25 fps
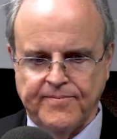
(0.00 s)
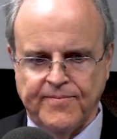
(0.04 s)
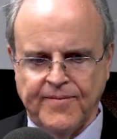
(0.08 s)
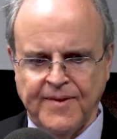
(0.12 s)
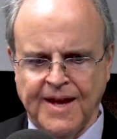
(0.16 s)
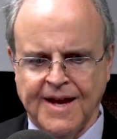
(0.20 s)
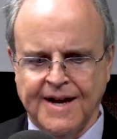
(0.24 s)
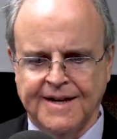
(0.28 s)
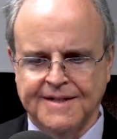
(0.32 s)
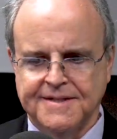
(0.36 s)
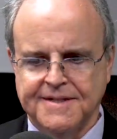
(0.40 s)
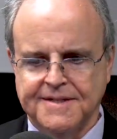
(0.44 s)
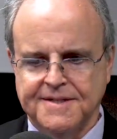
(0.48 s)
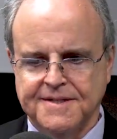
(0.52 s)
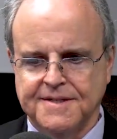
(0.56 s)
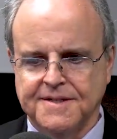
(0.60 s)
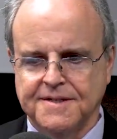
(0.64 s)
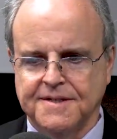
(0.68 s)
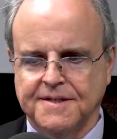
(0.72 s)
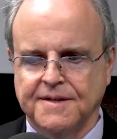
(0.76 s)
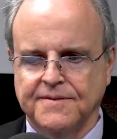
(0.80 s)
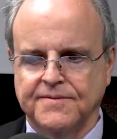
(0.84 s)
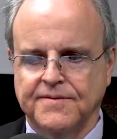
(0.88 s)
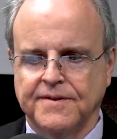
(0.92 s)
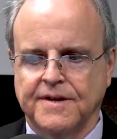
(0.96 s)
this
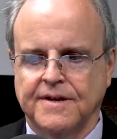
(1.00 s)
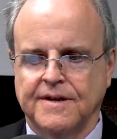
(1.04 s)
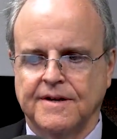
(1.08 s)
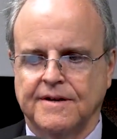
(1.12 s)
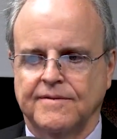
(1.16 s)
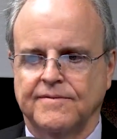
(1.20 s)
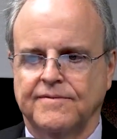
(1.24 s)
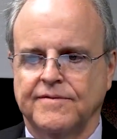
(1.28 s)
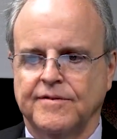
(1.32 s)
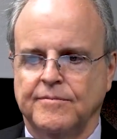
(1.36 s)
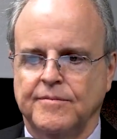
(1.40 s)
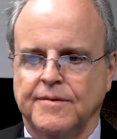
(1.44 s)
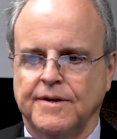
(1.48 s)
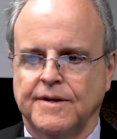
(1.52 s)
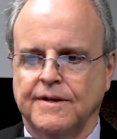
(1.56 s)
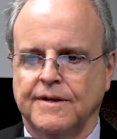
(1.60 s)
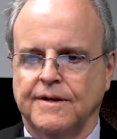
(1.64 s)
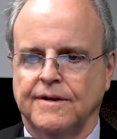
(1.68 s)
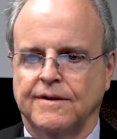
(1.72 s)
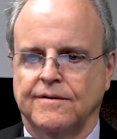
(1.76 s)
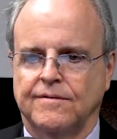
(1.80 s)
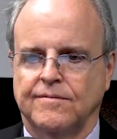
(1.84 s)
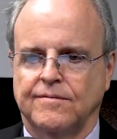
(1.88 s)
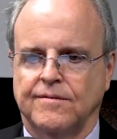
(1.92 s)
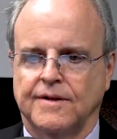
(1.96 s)
significant
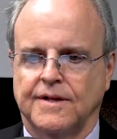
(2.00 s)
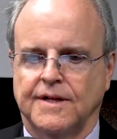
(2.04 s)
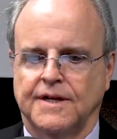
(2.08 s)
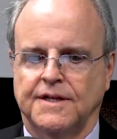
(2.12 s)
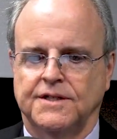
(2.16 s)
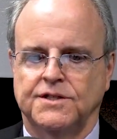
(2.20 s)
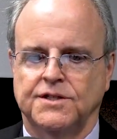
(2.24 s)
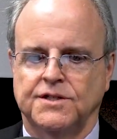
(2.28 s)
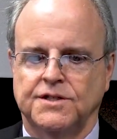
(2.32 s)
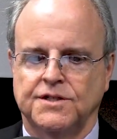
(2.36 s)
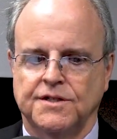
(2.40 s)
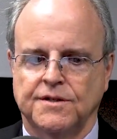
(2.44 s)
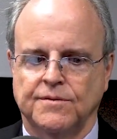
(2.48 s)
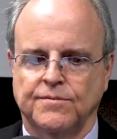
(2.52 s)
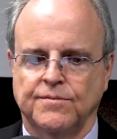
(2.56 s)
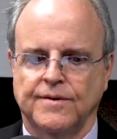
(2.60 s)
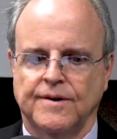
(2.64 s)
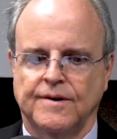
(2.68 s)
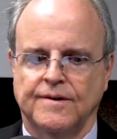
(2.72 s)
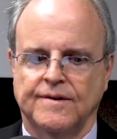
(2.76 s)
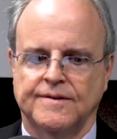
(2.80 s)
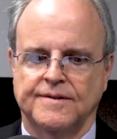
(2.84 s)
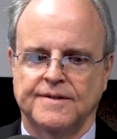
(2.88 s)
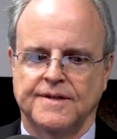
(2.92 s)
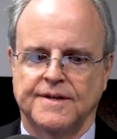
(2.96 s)
familial relationship,
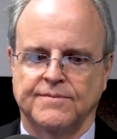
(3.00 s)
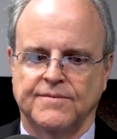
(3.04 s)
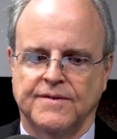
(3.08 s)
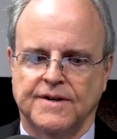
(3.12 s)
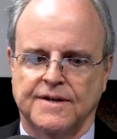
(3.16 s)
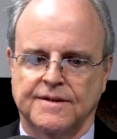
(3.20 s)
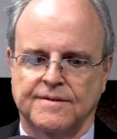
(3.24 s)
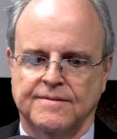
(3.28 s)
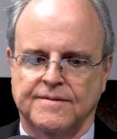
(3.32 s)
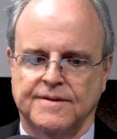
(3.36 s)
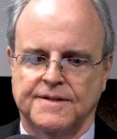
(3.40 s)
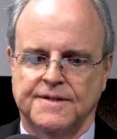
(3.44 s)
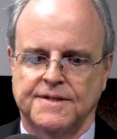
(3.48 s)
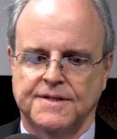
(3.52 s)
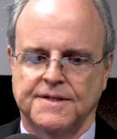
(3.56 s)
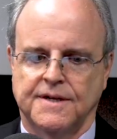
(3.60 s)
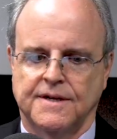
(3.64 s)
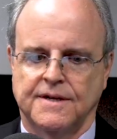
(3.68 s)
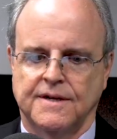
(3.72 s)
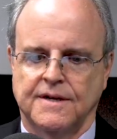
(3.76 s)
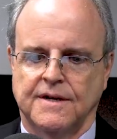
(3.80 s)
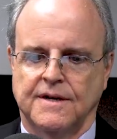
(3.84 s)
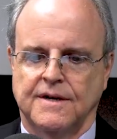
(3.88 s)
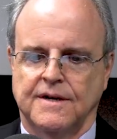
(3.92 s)
whether it's a